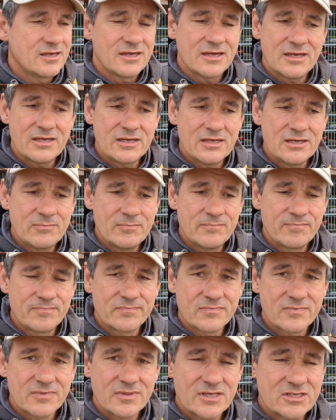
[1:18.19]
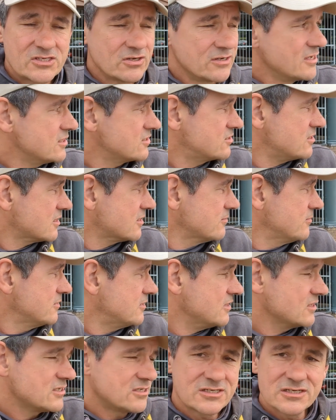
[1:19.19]
It's on his
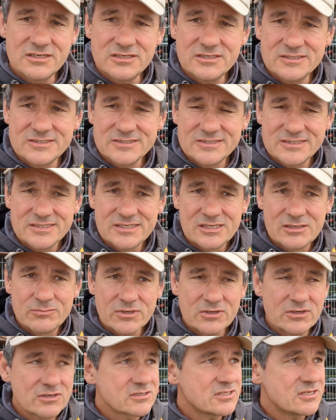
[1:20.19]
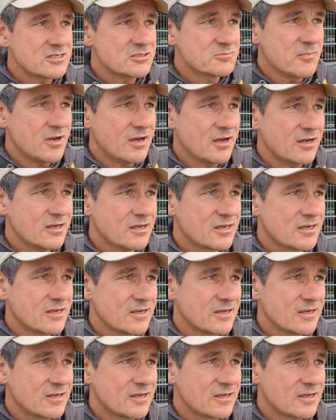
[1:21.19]
recommendation because this mark